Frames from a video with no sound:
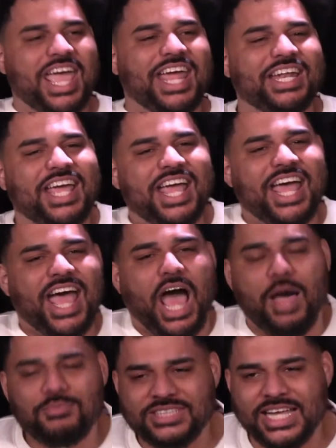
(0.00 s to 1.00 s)
And
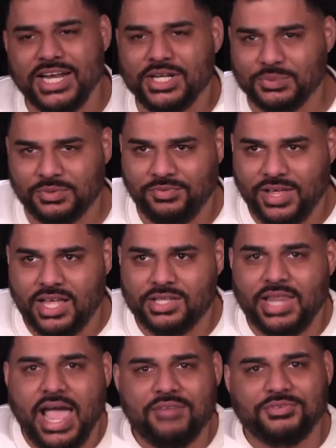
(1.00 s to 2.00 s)
I'm saying this with
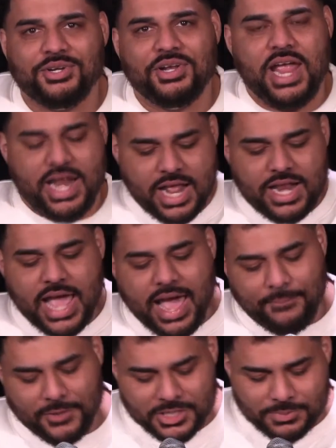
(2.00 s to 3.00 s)
laughter and
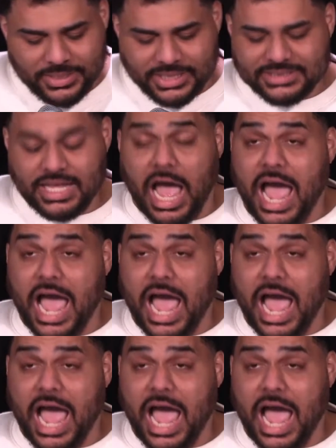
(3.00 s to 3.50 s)
happiness because